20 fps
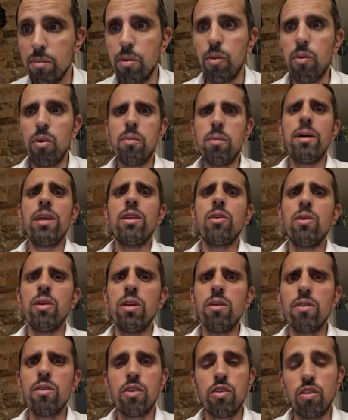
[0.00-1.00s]
But what about the
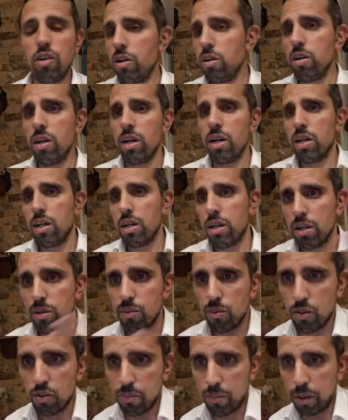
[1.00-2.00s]
honor of the Torah?
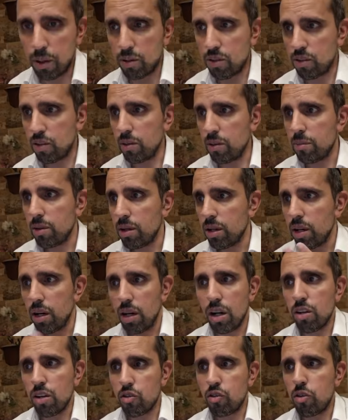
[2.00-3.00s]
Was posed to him,
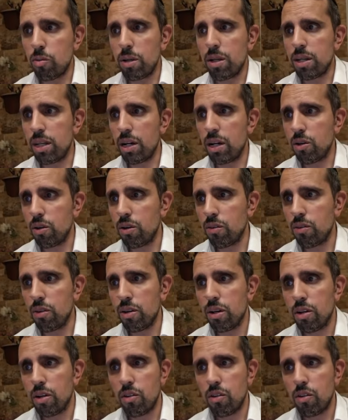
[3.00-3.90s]
asked Rabbi Yaakov.